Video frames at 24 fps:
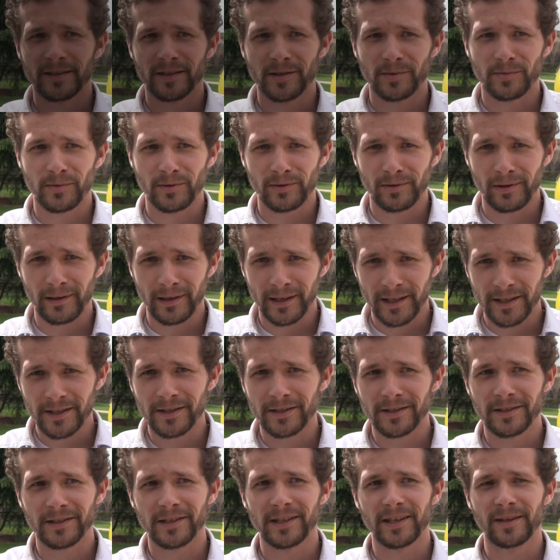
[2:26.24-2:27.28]

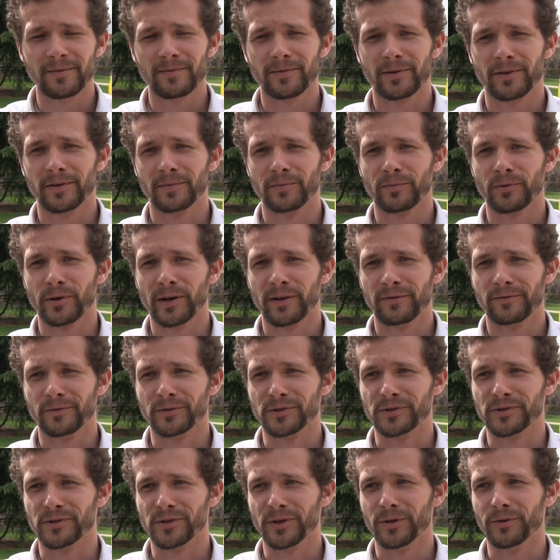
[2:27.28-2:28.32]
simulation team on Brave
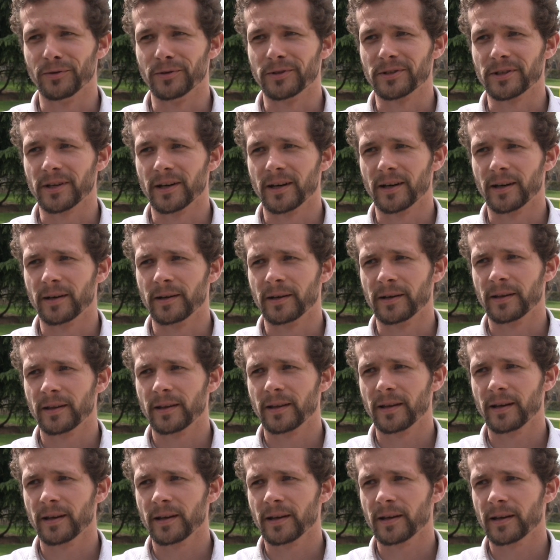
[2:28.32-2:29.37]
was huge. I
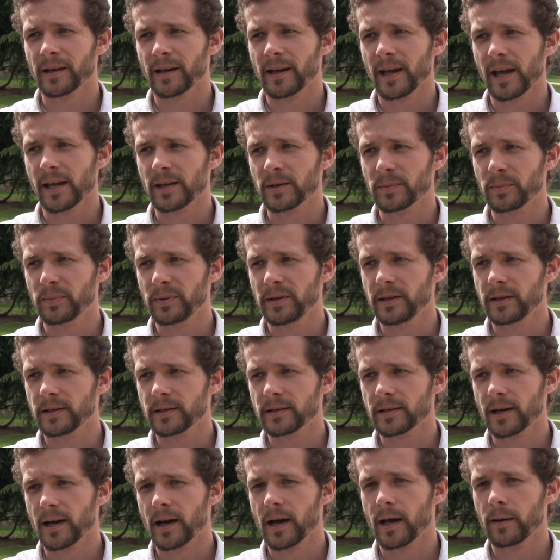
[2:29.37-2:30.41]
think at
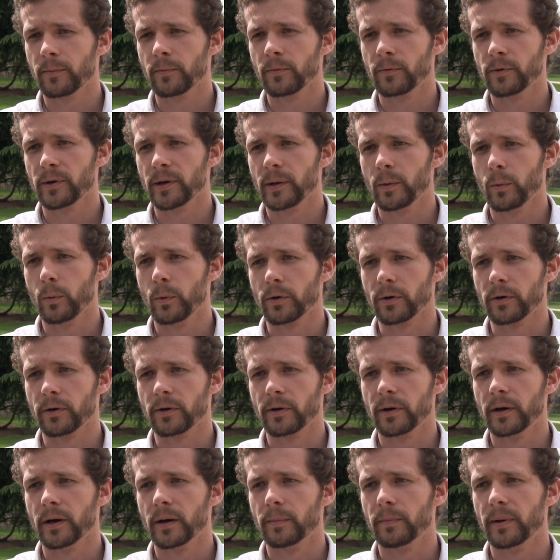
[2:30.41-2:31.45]
peak time we
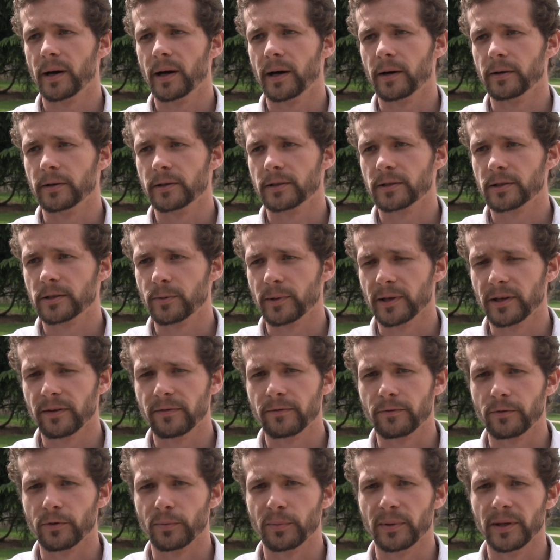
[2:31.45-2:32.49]
were about
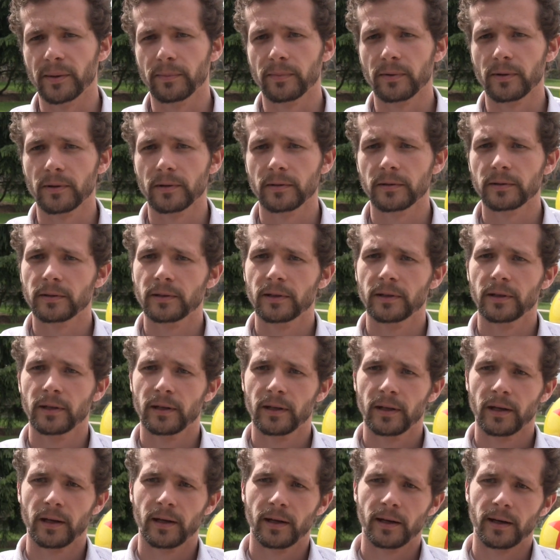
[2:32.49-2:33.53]
24 people,
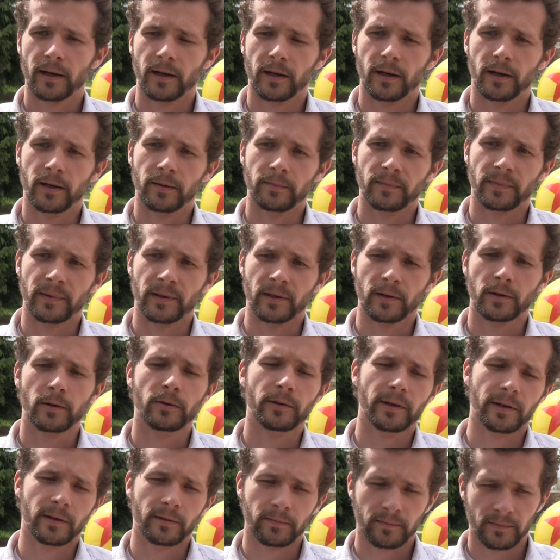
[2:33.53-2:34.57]

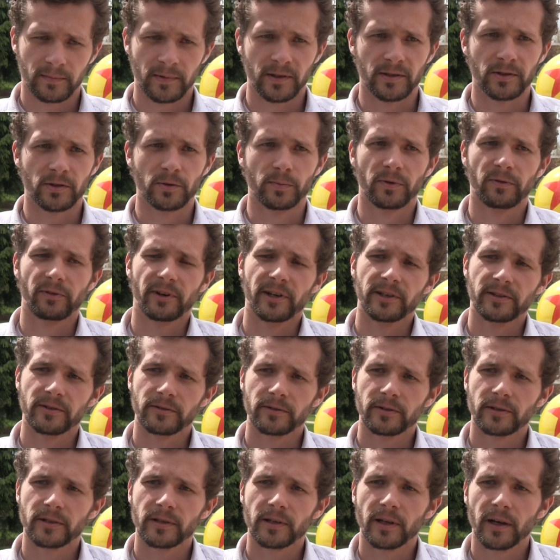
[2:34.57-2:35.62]
including the
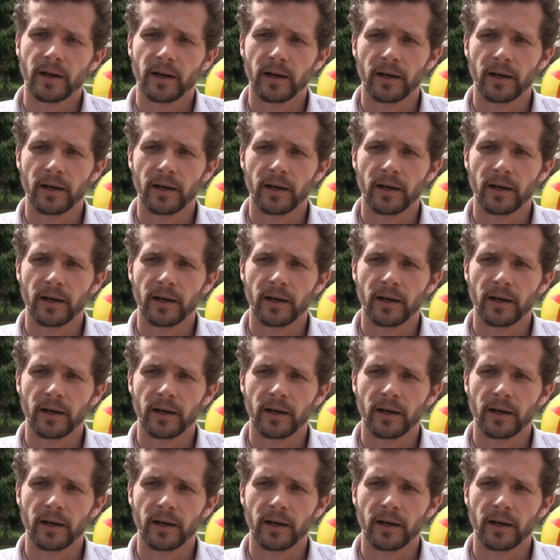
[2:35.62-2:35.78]
supervisors.